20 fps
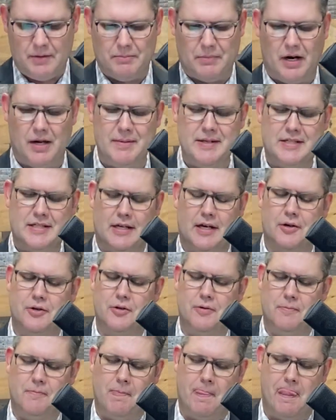But let me tell
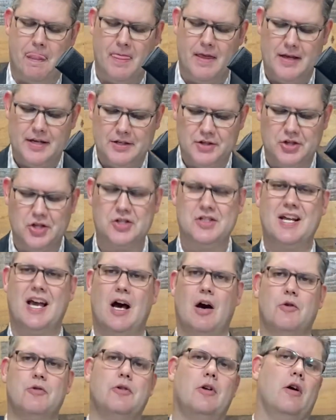you just
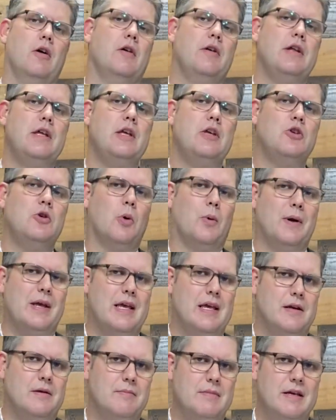how dirty your
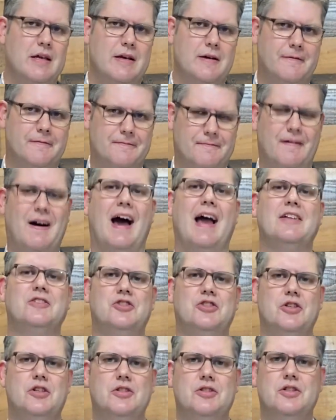enemy fights,
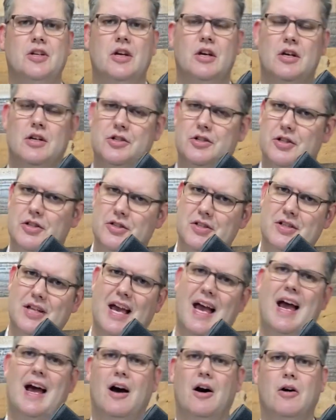just, just
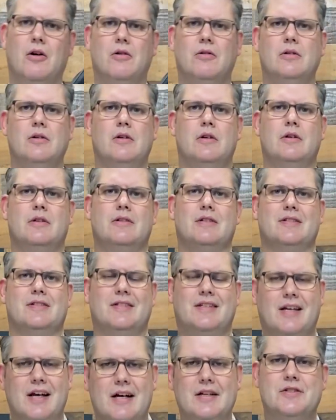how
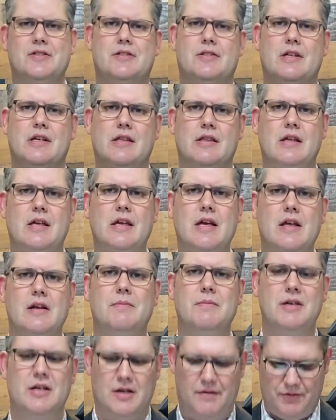disgusting the
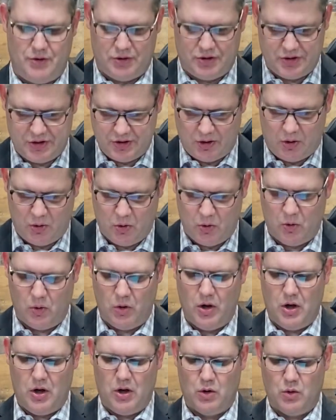enemy of your
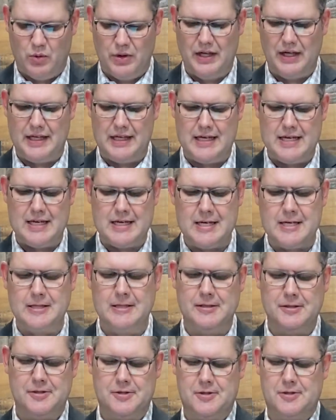soul really
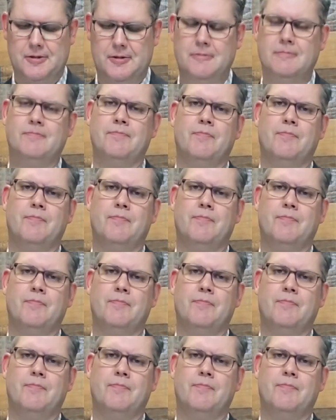is.